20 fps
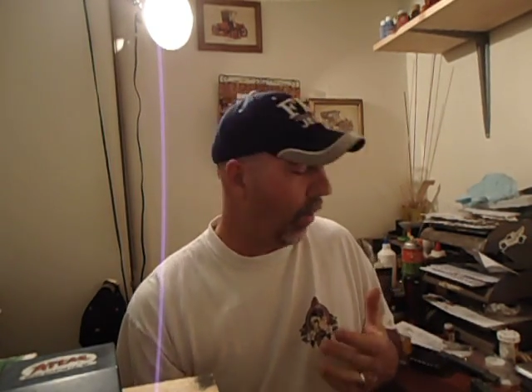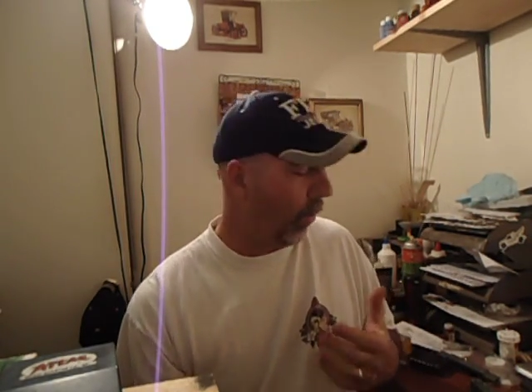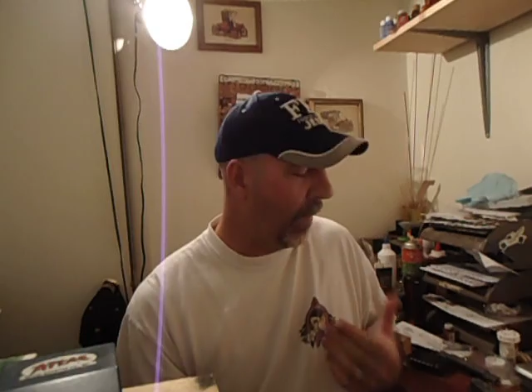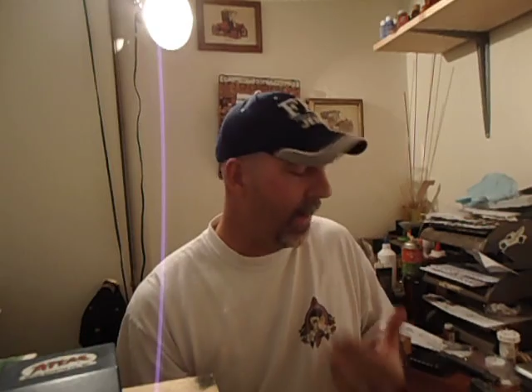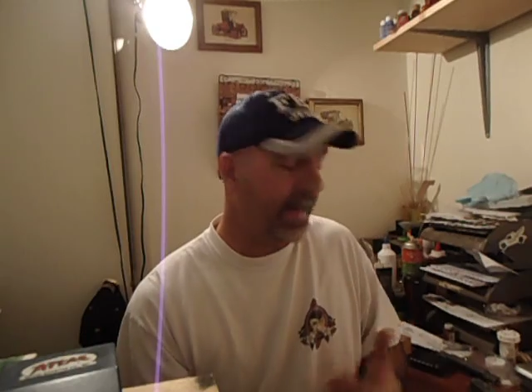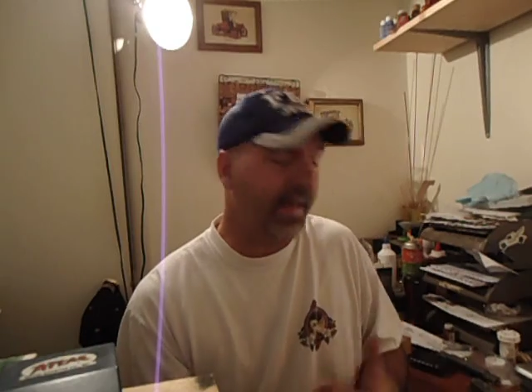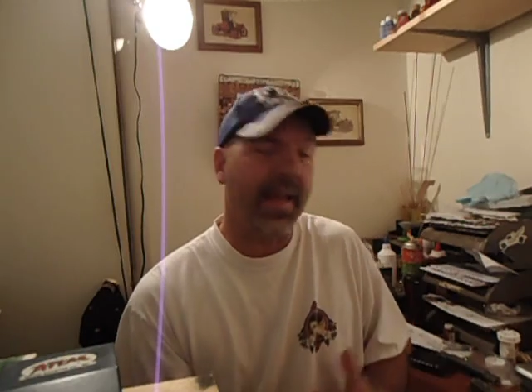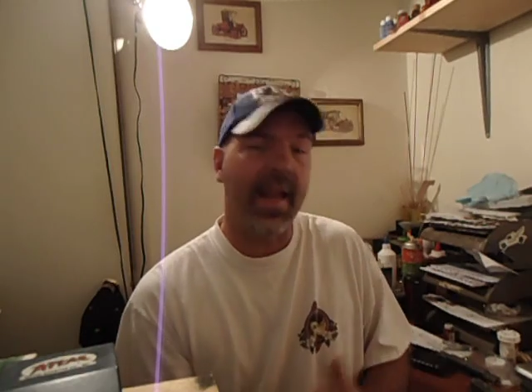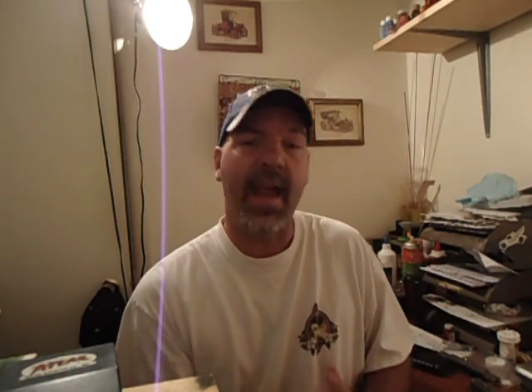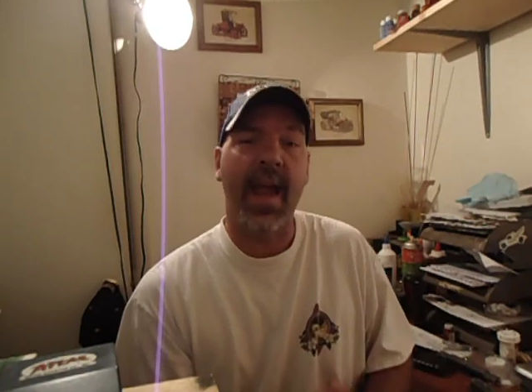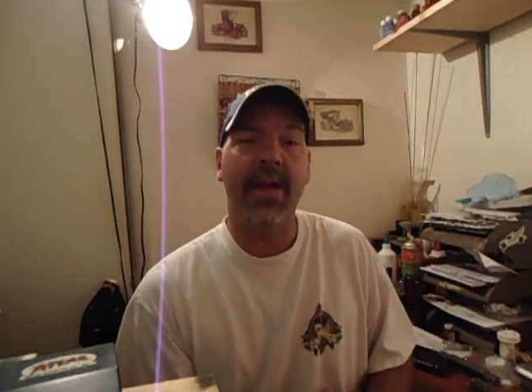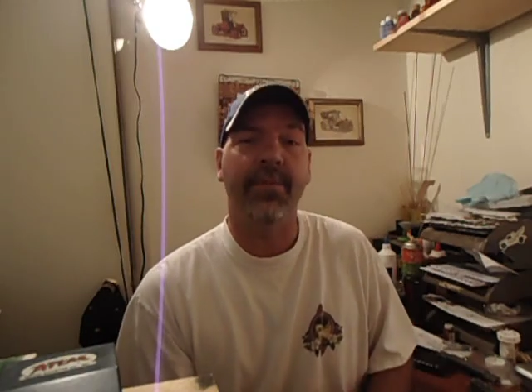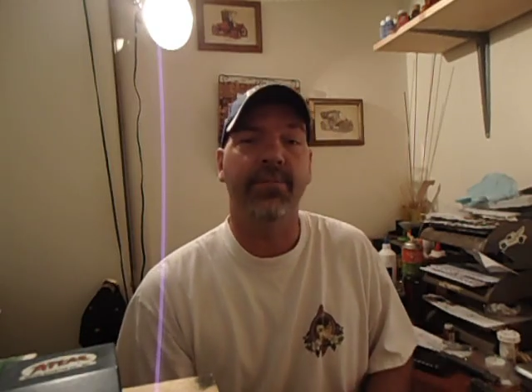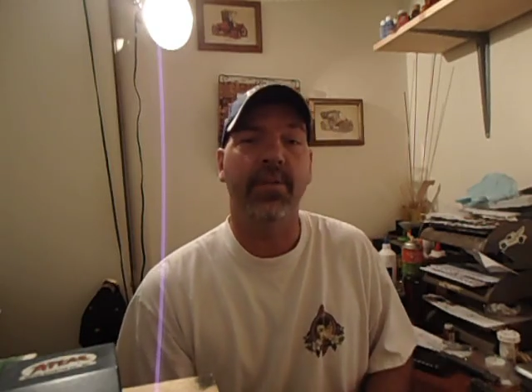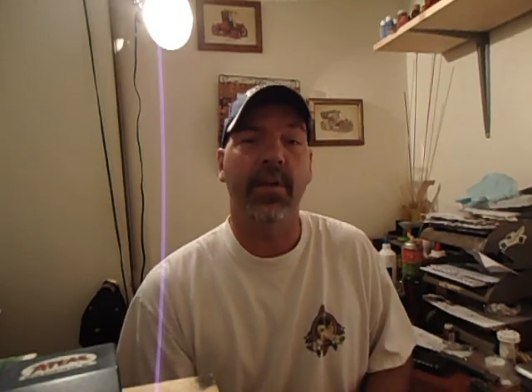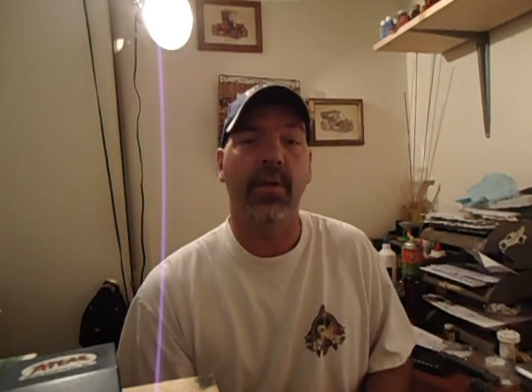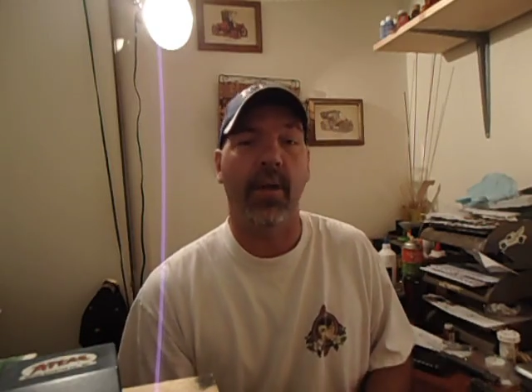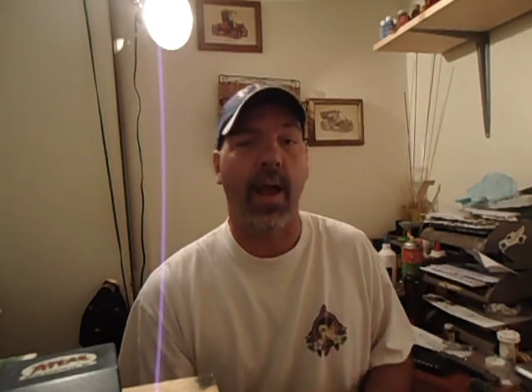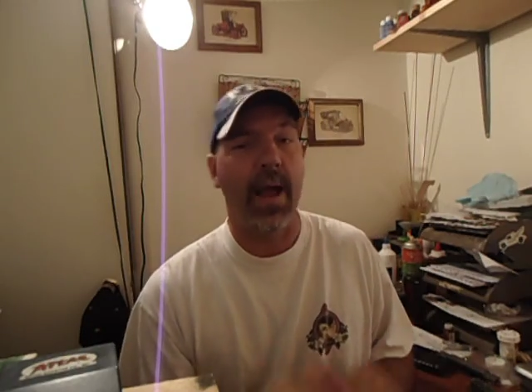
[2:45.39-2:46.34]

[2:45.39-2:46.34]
week and a half later,